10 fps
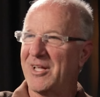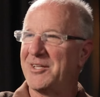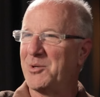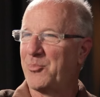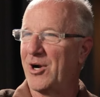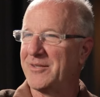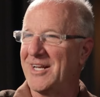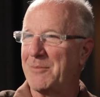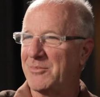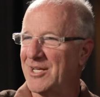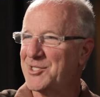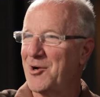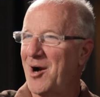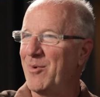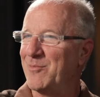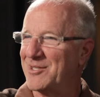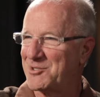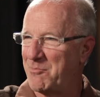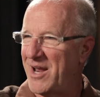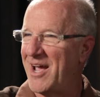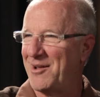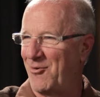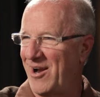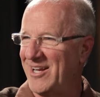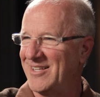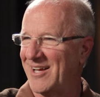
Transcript: glad you brought that up. Yeah. Disarmament's bad, right?